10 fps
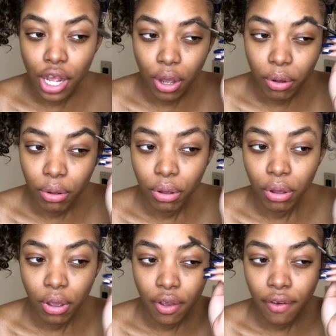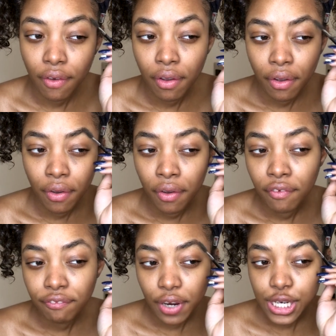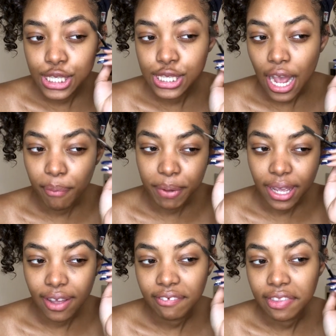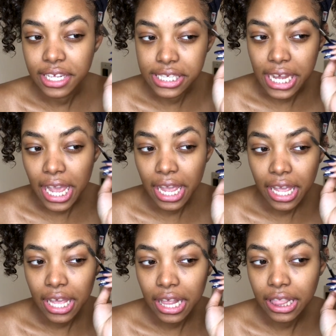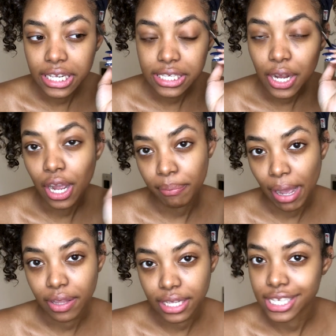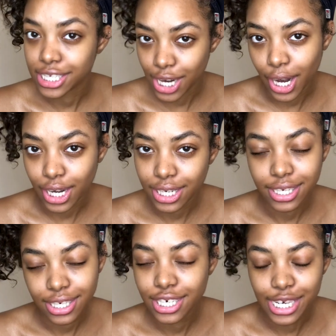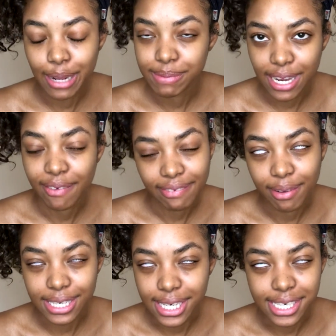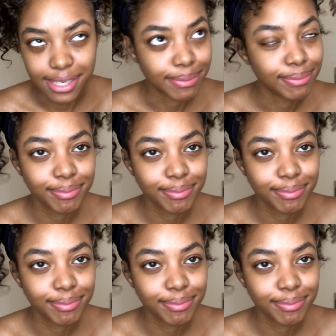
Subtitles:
So, first topic of the day. Let's talk about this Tarte Shape Tape foundation.